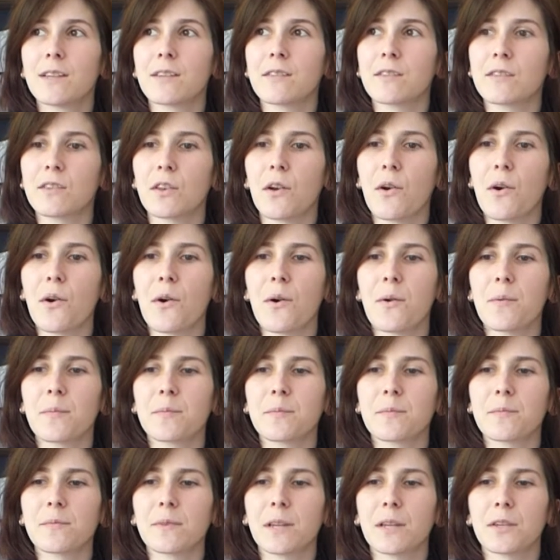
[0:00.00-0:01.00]

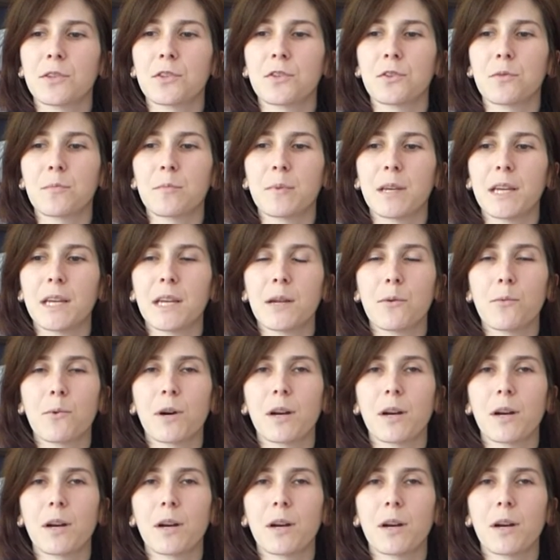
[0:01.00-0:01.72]
So to me,